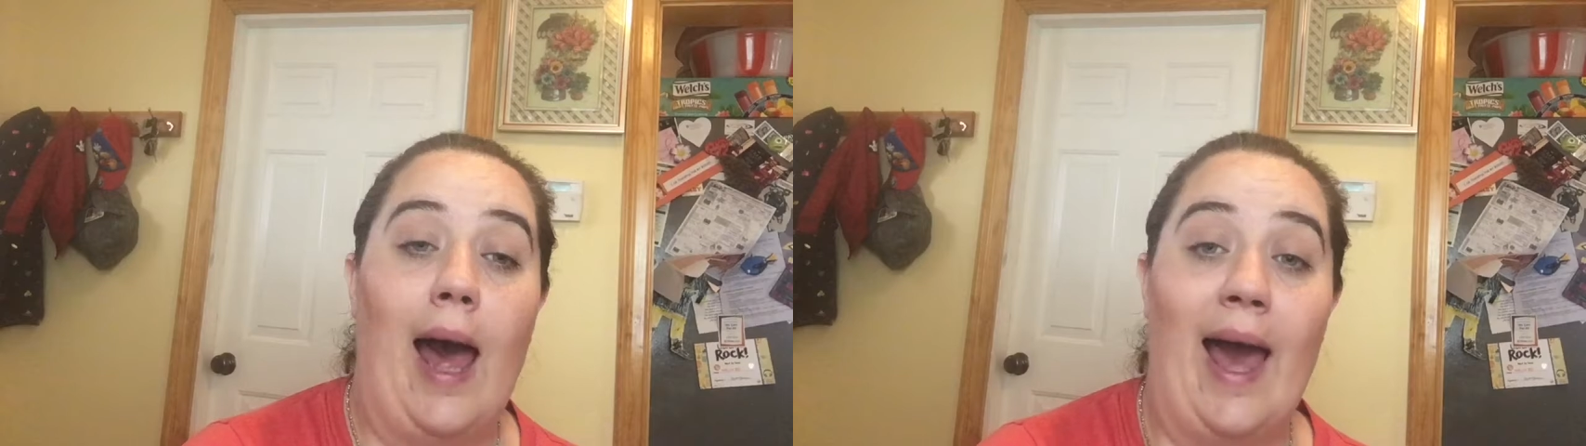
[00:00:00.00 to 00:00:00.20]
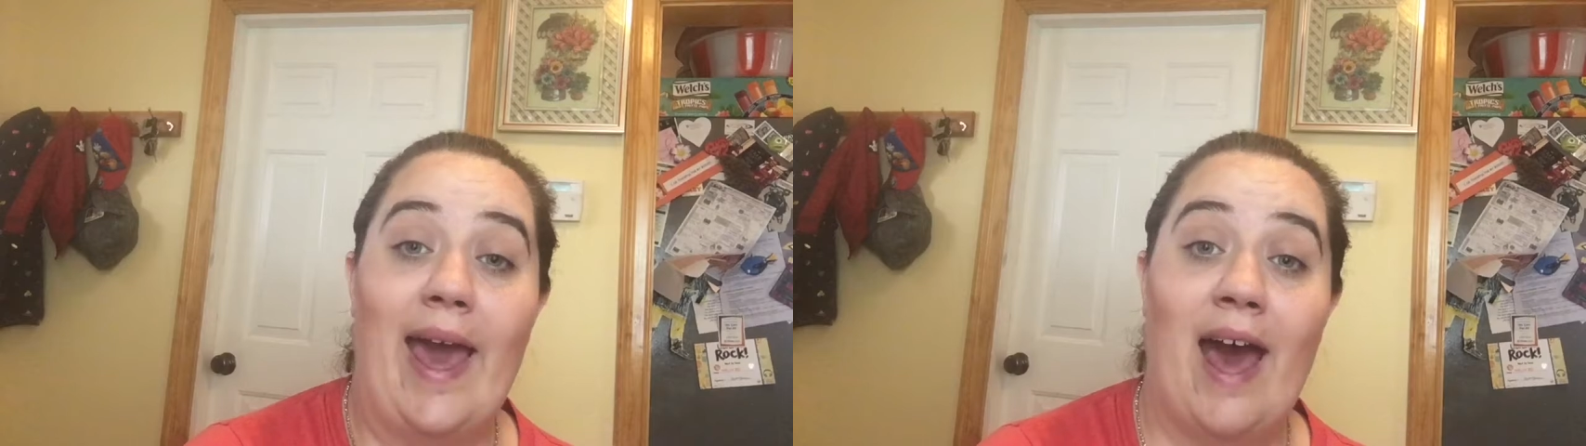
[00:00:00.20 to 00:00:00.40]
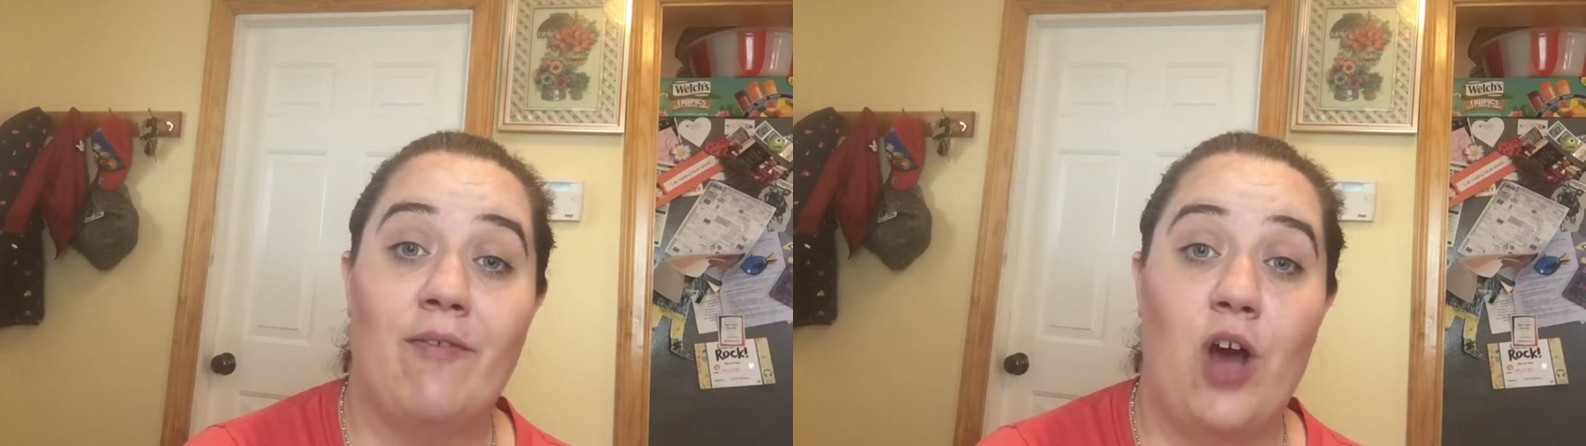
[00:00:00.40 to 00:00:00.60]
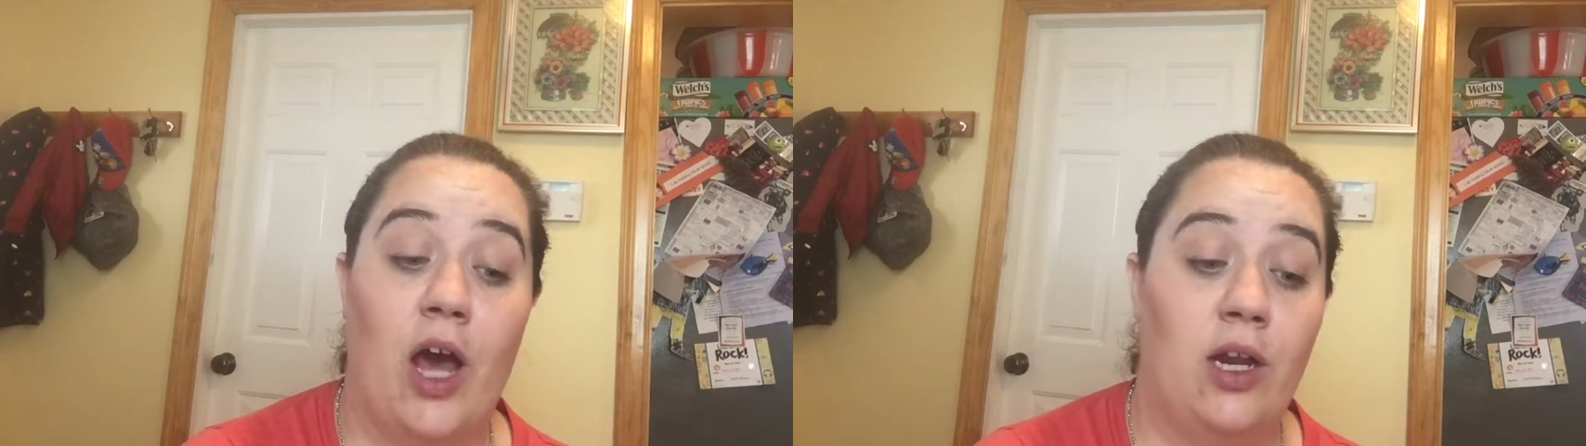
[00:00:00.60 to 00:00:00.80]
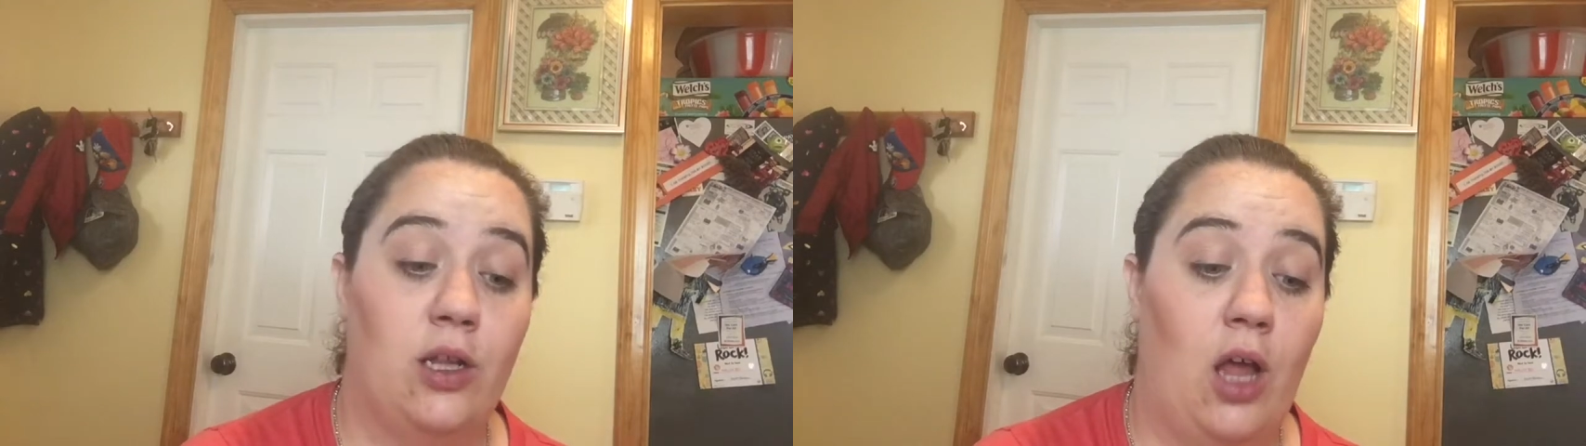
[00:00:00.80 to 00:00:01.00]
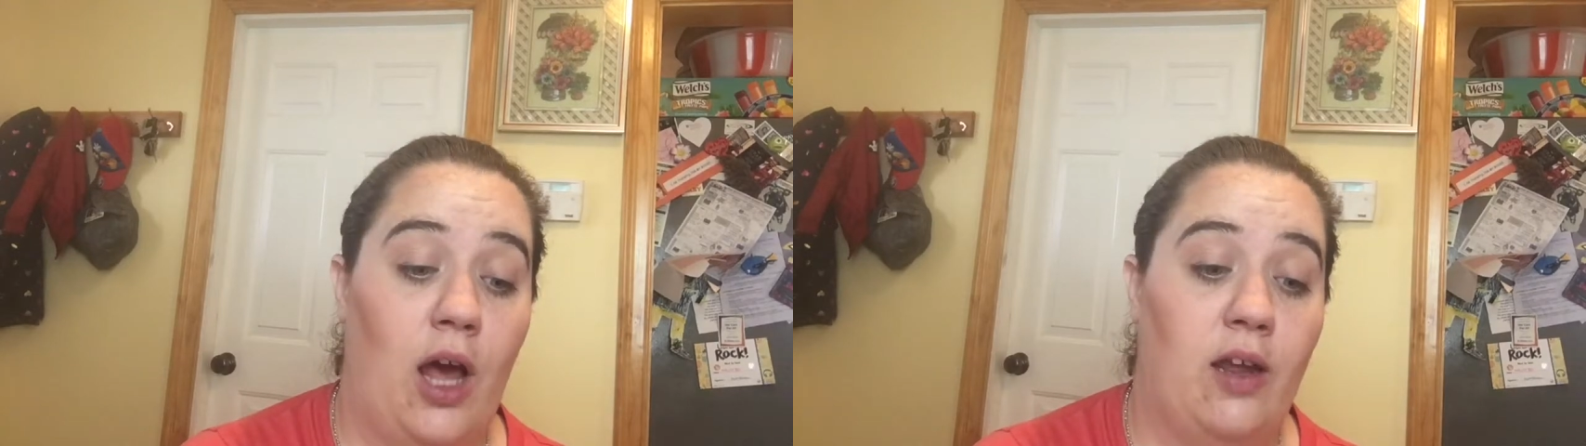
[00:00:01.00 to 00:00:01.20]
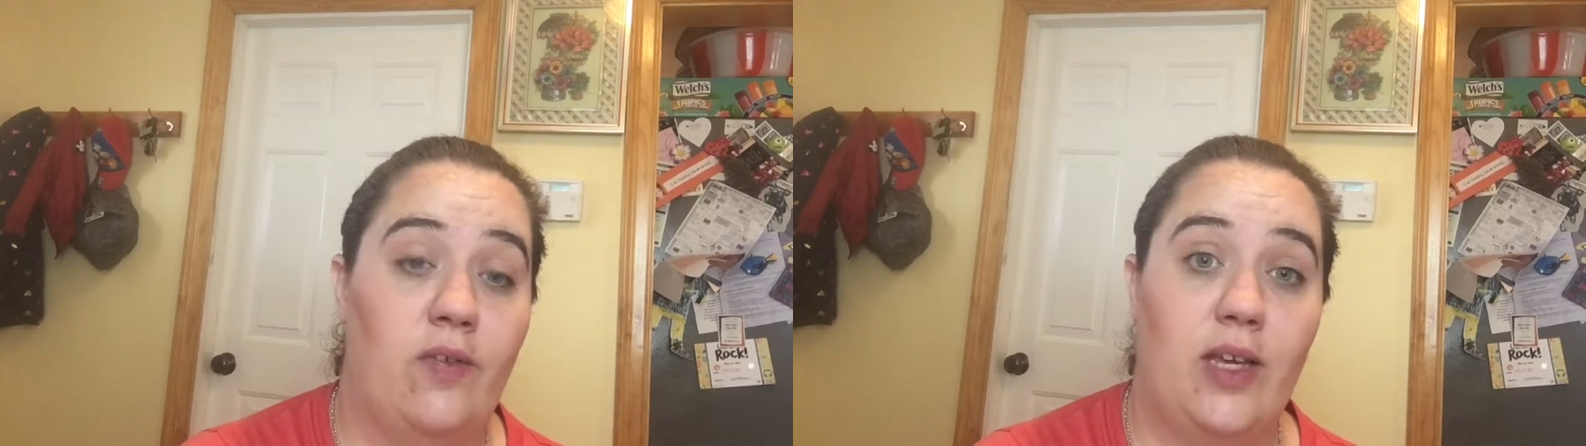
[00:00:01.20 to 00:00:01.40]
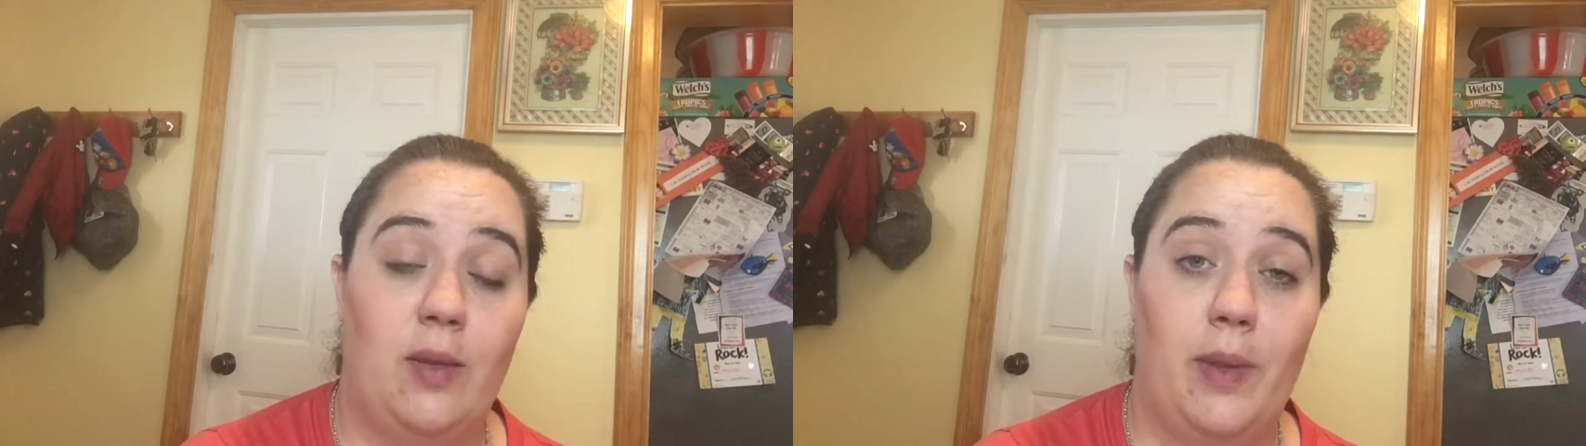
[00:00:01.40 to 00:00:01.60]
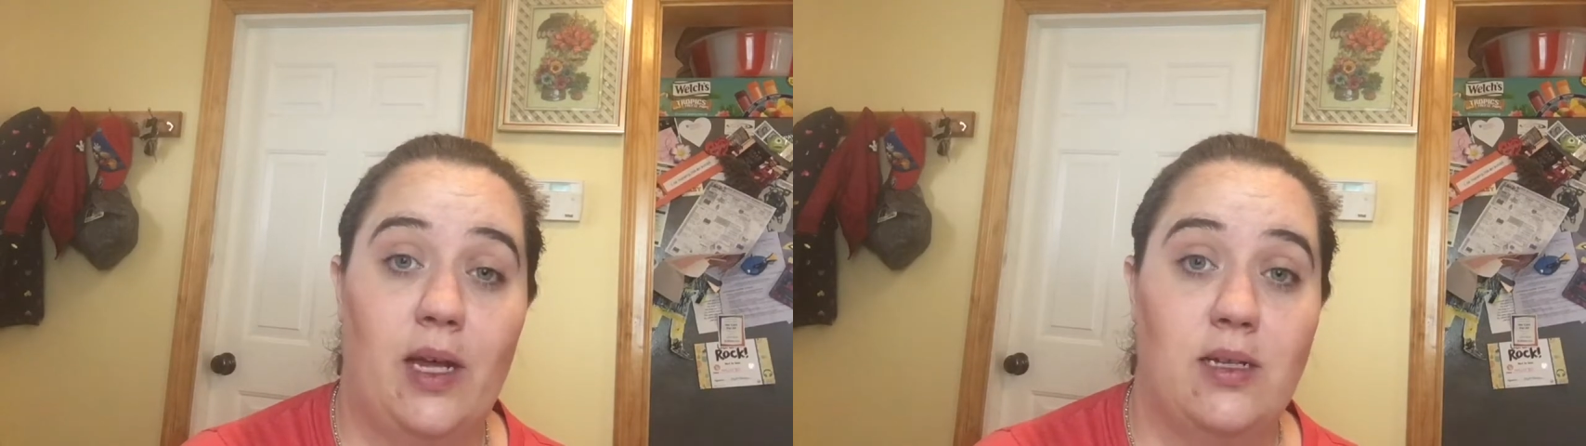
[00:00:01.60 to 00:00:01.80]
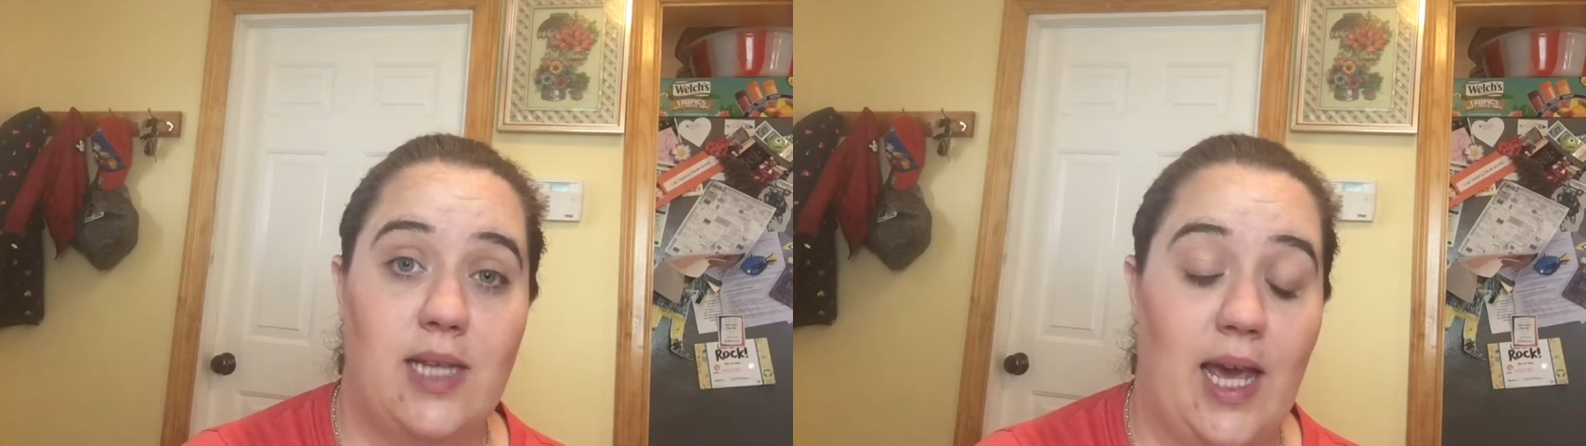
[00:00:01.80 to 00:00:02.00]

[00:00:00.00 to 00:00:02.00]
I have gotten a lot of emails